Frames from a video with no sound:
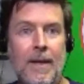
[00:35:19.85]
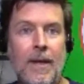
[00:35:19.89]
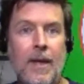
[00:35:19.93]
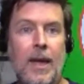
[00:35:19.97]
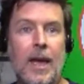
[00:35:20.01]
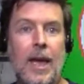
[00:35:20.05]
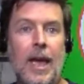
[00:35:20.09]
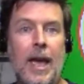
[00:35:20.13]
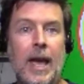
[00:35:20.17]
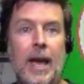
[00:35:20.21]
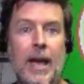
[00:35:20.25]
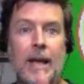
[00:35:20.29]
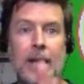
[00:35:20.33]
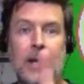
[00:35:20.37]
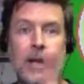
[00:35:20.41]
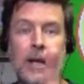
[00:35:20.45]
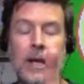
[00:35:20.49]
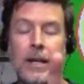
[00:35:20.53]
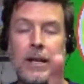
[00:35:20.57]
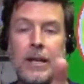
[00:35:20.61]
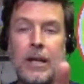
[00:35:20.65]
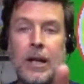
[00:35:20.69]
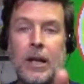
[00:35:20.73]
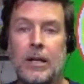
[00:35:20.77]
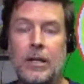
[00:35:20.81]

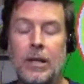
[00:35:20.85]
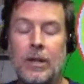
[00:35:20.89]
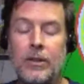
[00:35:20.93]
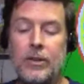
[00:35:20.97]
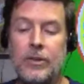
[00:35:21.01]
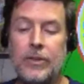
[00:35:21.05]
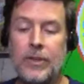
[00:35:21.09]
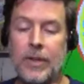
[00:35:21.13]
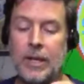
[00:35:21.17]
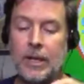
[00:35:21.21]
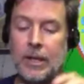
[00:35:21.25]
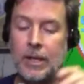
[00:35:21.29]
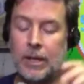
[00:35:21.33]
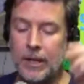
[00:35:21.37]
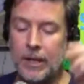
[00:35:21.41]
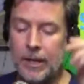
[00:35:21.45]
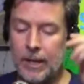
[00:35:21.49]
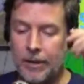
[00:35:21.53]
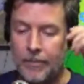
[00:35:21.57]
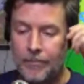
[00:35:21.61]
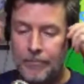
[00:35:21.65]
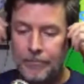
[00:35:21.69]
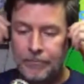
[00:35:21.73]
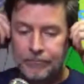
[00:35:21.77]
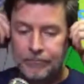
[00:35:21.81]
And another thing,
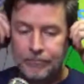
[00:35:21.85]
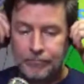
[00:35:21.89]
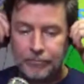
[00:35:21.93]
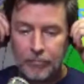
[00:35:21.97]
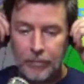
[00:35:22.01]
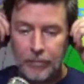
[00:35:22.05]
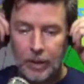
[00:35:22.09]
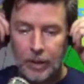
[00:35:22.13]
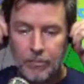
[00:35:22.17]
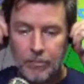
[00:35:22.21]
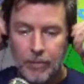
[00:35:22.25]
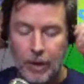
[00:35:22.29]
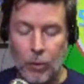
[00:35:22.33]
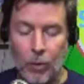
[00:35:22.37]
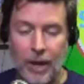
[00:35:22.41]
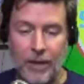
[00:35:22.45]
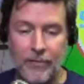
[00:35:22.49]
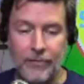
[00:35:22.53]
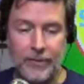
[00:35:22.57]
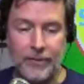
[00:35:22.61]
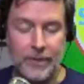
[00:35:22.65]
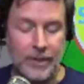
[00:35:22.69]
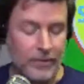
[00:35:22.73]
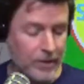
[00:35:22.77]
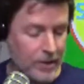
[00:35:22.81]
my
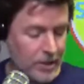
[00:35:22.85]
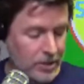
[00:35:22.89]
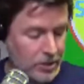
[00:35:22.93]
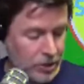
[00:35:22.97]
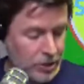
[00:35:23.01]
wife did this.